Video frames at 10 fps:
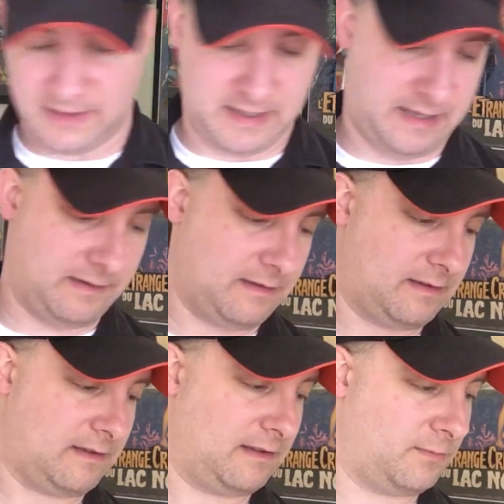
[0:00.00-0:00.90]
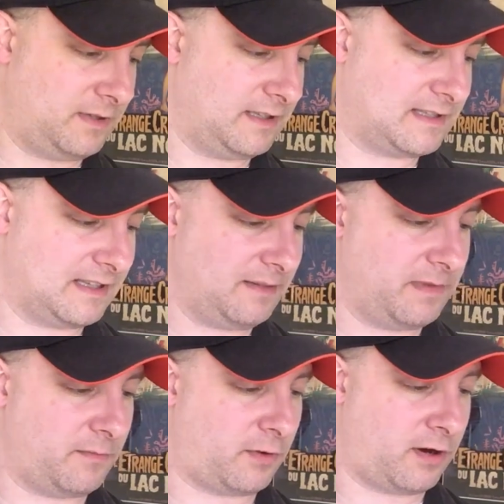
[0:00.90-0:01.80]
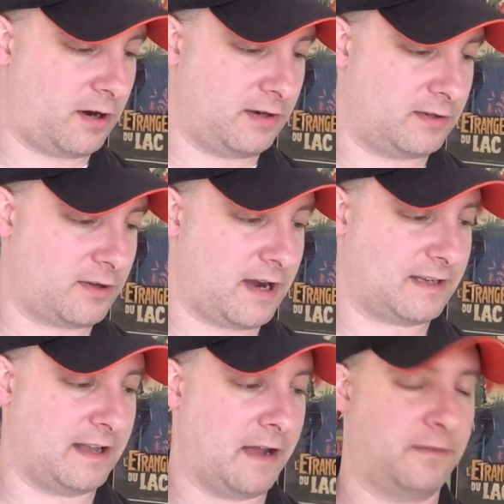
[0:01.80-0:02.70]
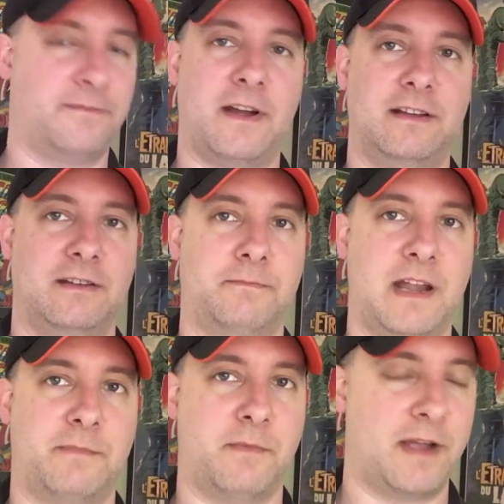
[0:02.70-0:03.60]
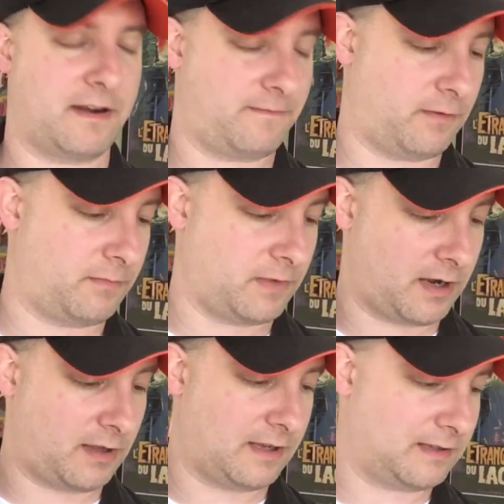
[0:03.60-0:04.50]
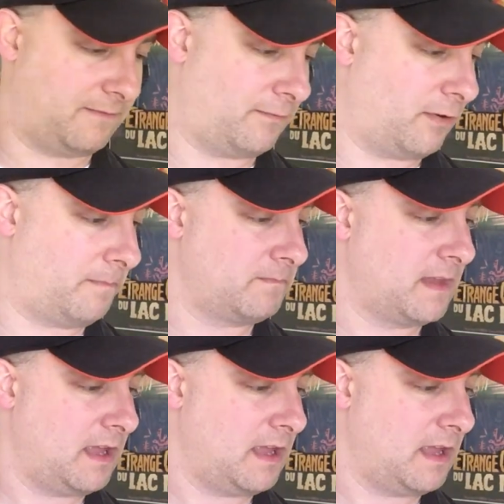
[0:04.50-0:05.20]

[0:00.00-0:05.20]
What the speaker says: need, and the one that's a little bit more hard to track down, you can find it in paperback form, collected form.